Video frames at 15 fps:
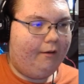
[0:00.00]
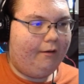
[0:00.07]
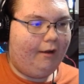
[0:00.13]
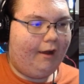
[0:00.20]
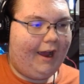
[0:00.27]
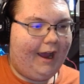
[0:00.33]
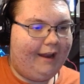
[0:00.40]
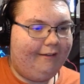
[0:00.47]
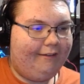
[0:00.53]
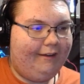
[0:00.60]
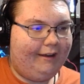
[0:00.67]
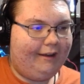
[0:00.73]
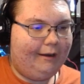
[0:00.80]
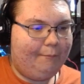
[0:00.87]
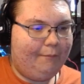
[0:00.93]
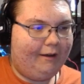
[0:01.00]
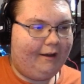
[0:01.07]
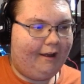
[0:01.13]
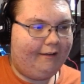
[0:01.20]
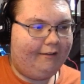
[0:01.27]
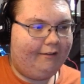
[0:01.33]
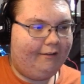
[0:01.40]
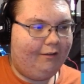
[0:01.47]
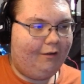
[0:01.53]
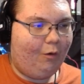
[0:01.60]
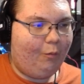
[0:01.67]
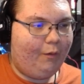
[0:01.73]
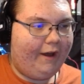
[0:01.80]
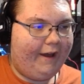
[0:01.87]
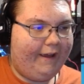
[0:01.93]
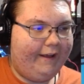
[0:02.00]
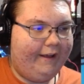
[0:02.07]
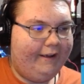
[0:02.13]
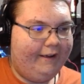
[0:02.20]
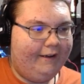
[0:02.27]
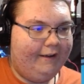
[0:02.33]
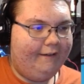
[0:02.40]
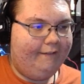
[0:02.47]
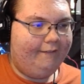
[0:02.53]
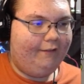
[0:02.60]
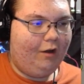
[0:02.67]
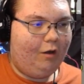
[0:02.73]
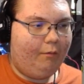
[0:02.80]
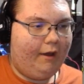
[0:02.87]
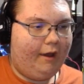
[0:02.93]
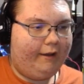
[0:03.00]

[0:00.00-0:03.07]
Hide and seek Among Us. No way, no way.